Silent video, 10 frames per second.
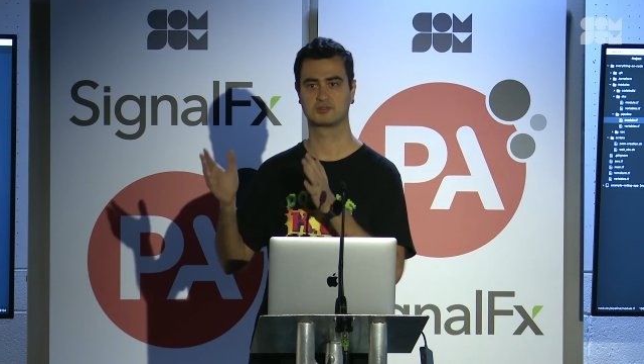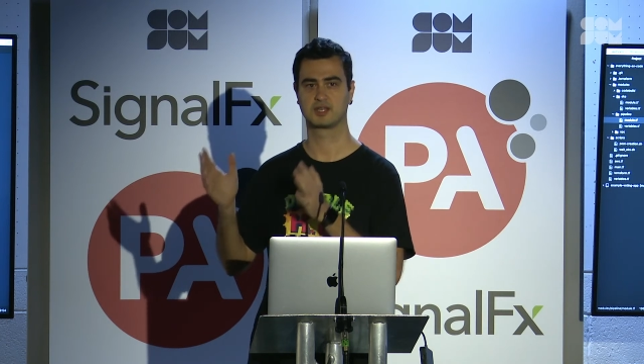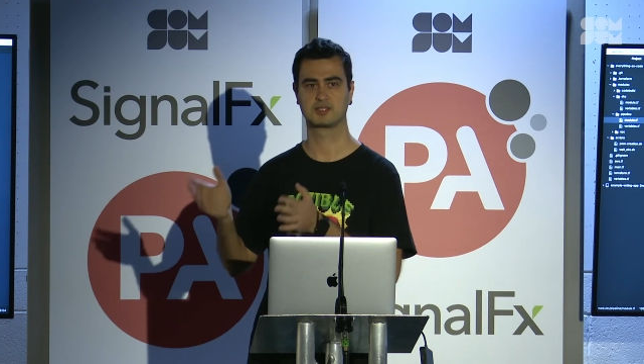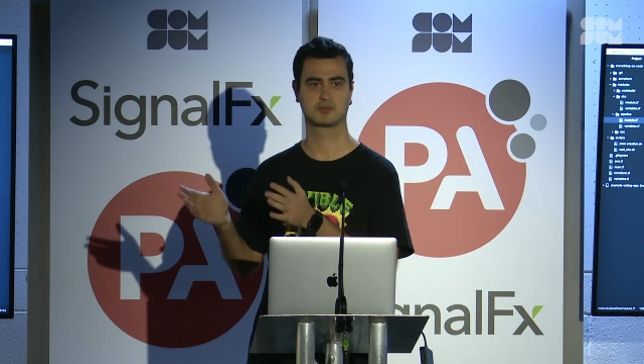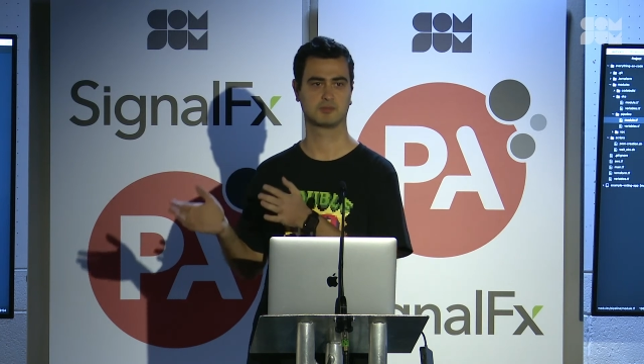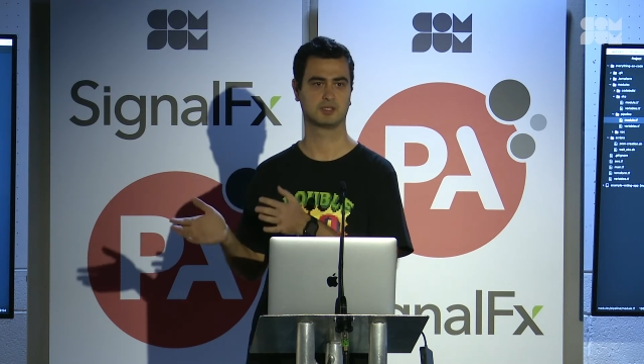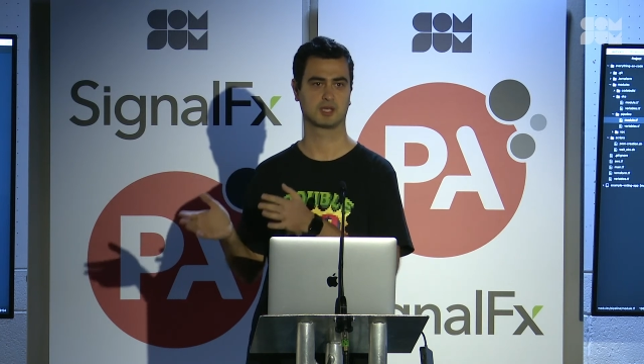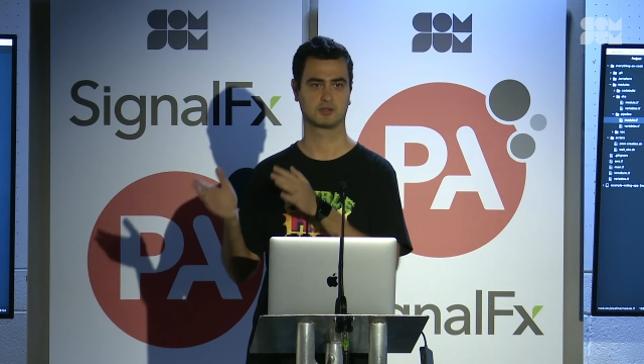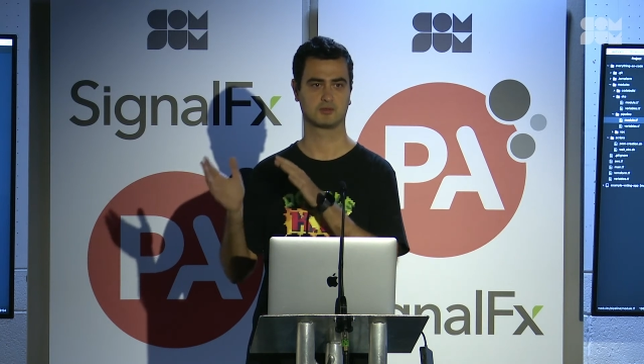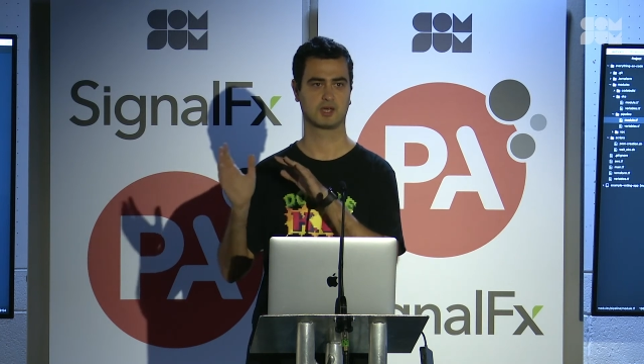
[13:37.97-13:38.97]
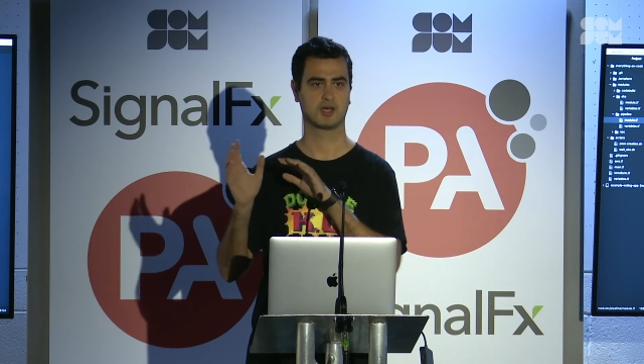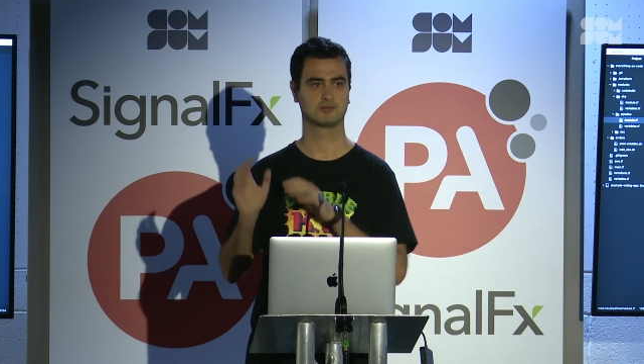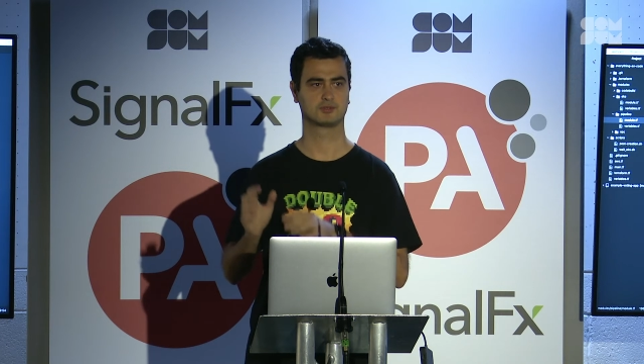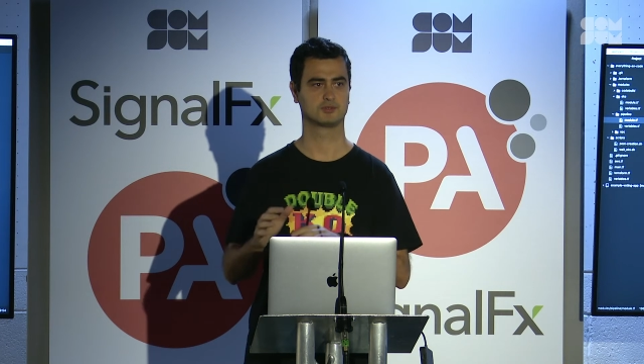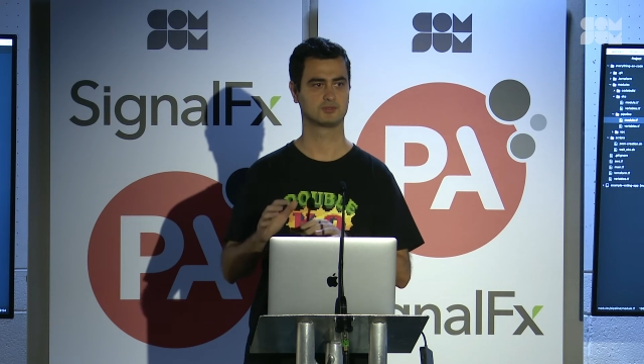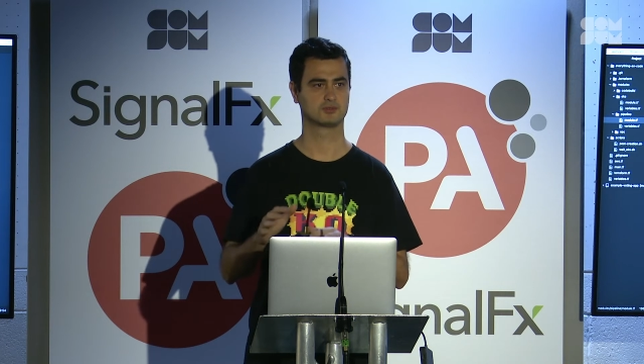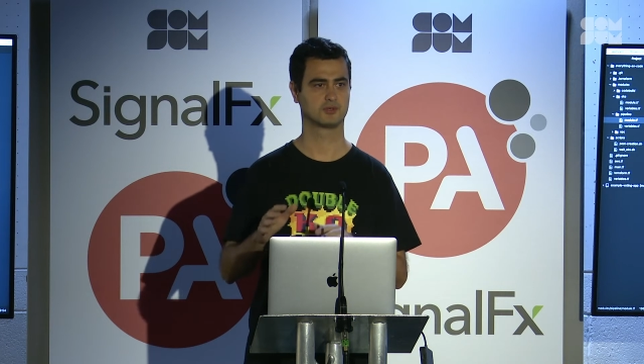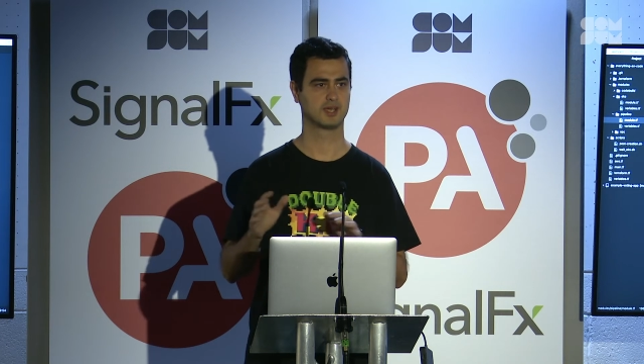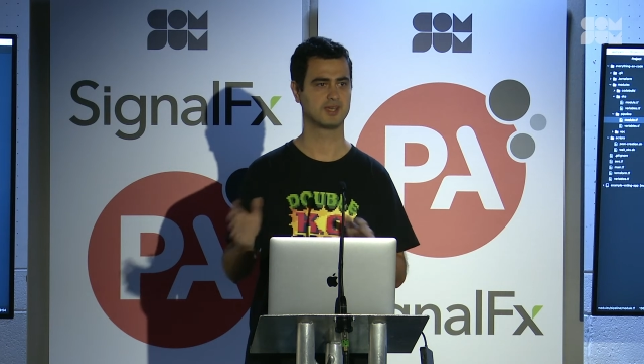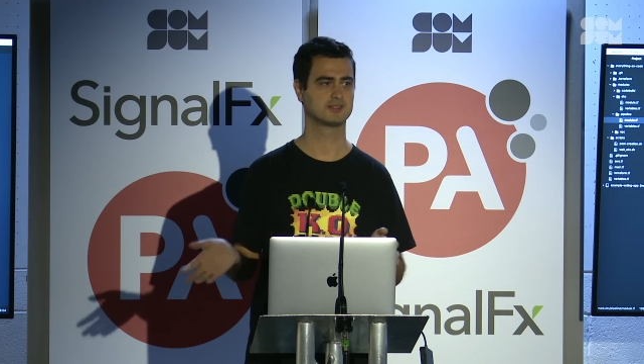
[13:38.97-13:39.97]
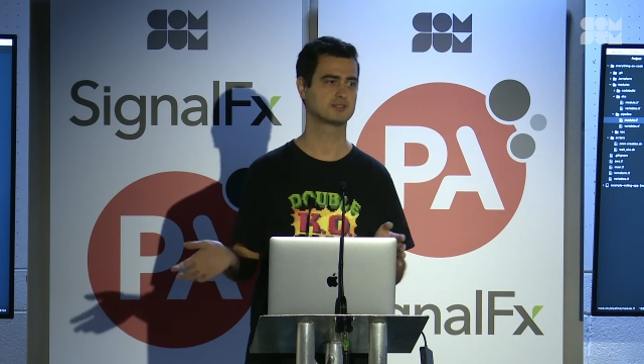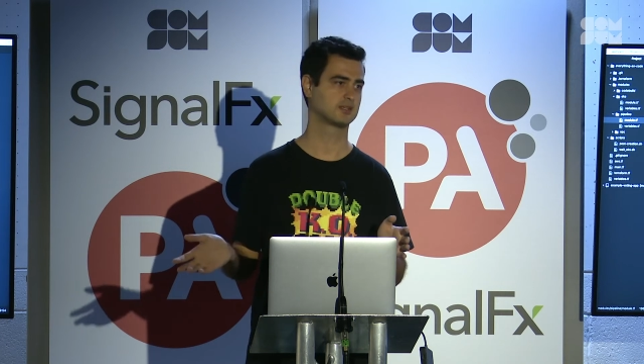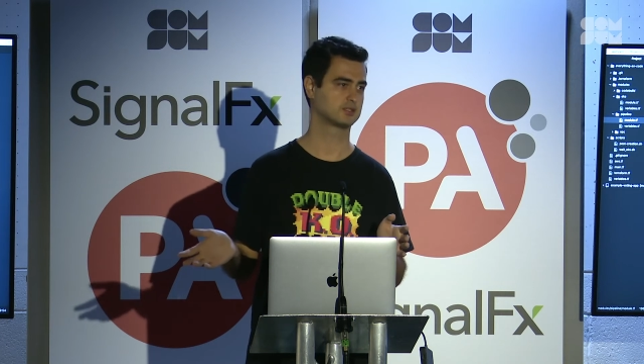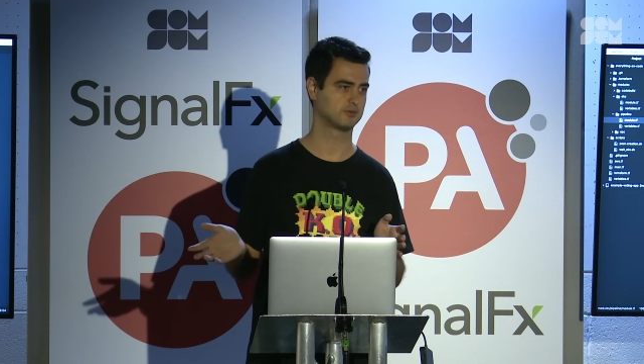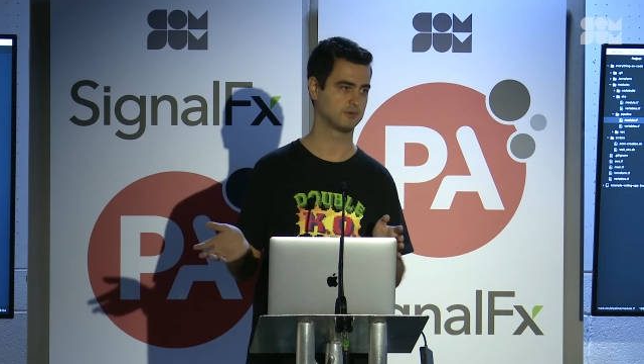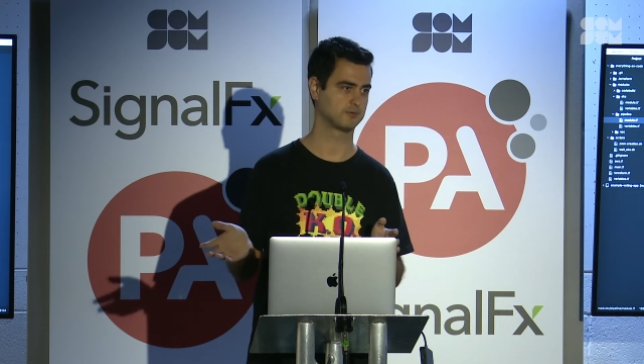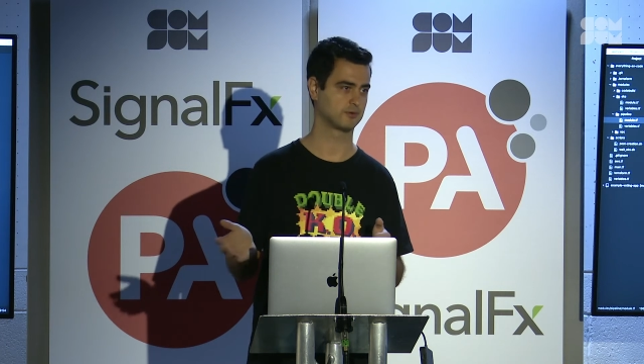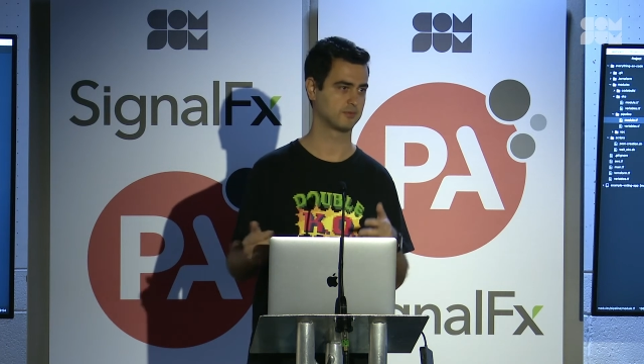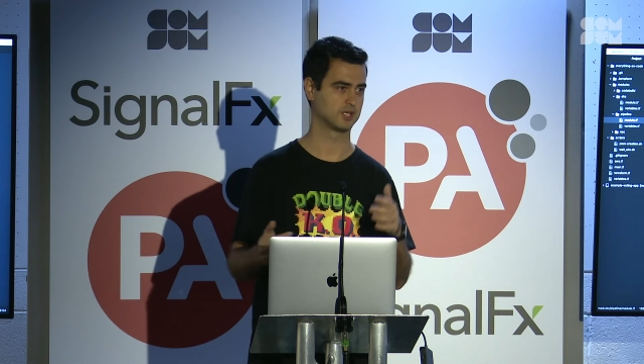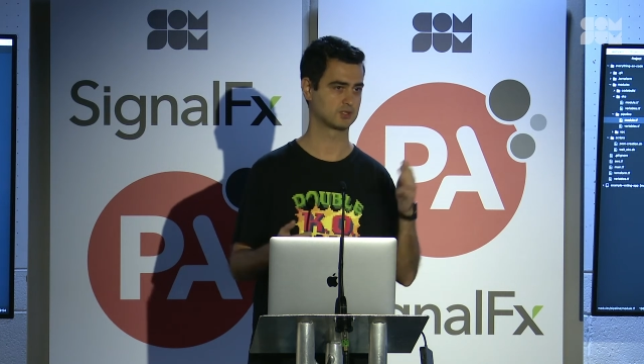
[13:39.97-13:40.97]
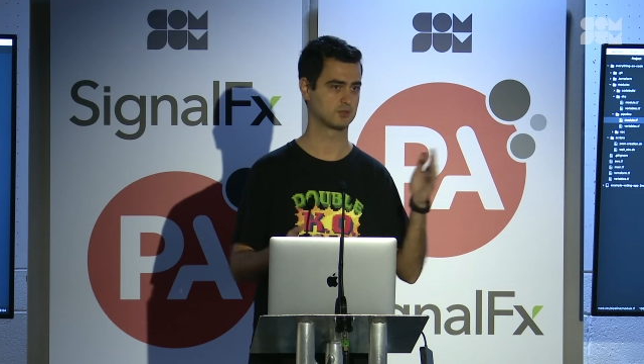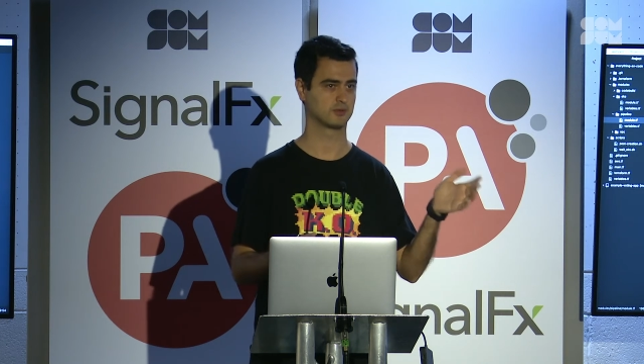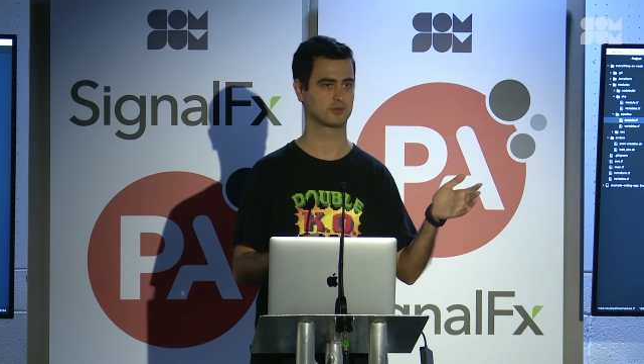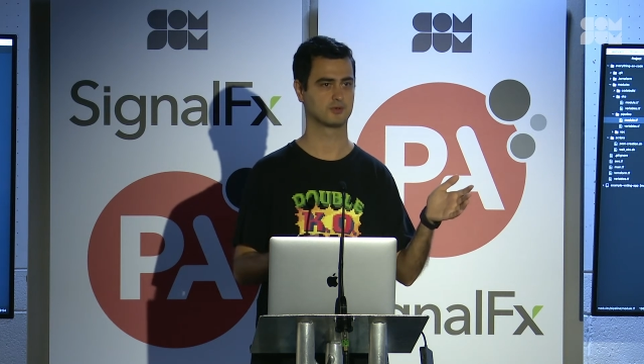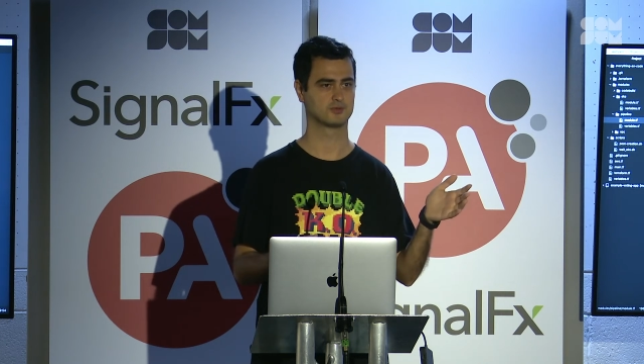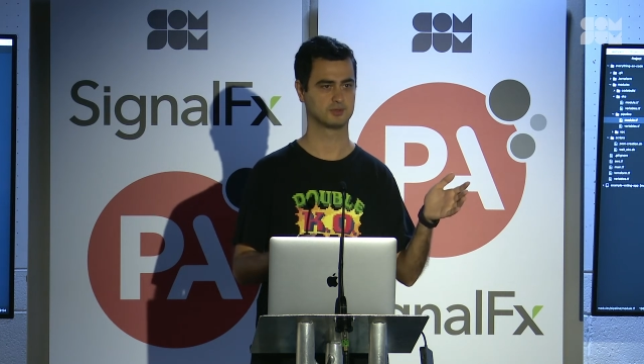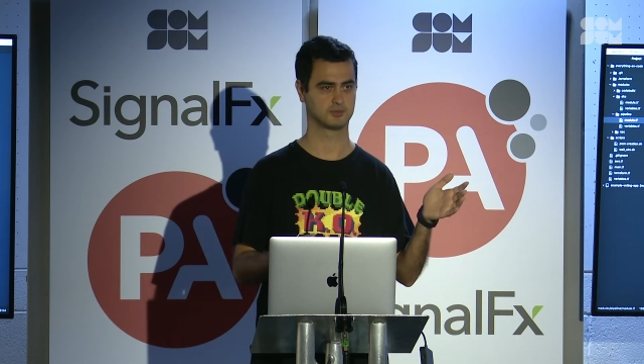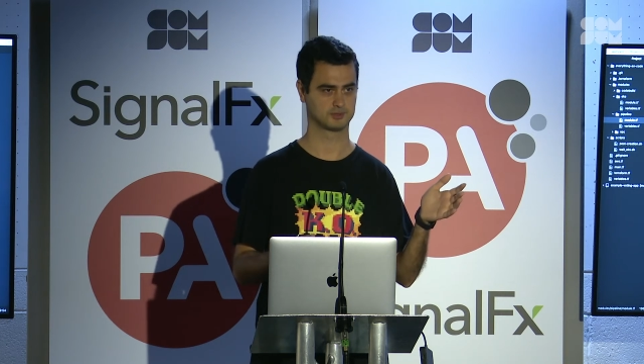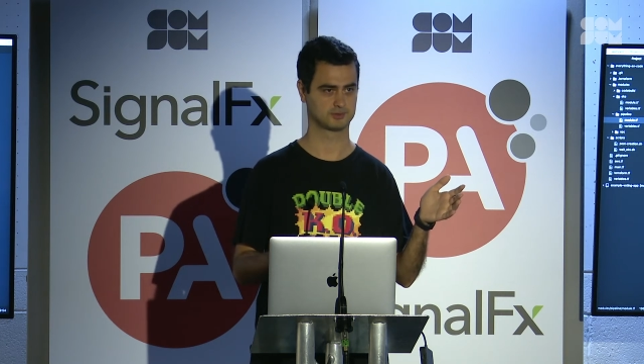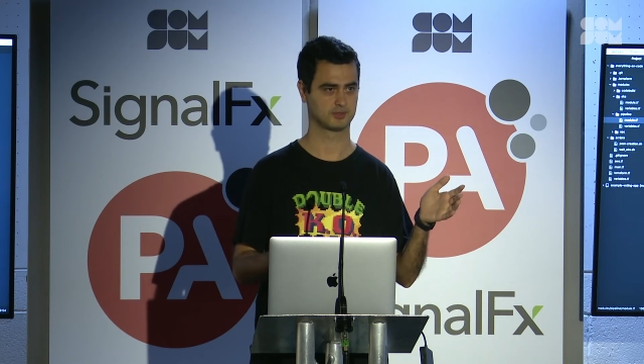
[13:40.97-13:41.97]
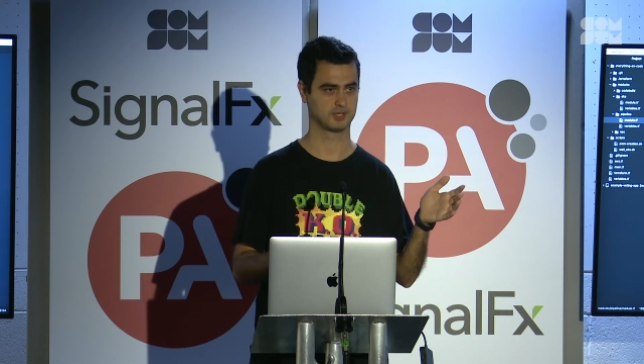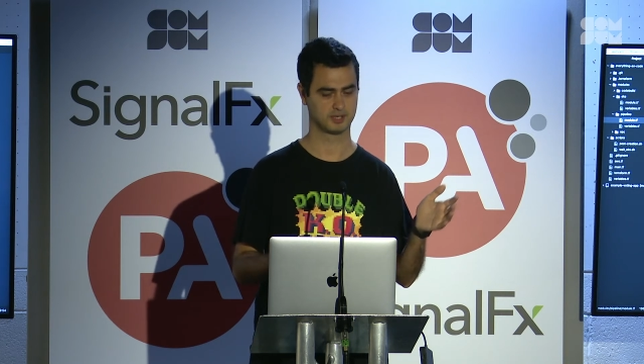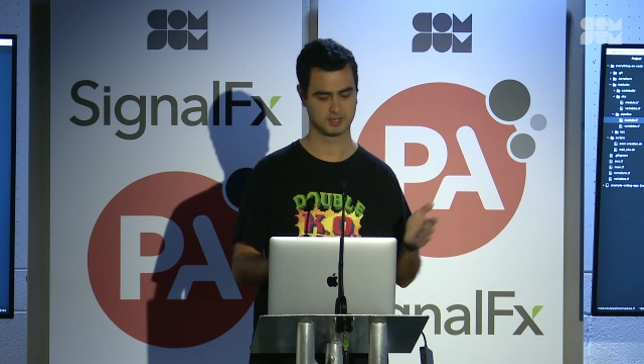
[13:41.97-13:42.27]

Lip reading: doesn't mean that you have to store any sensitive information on your code repository.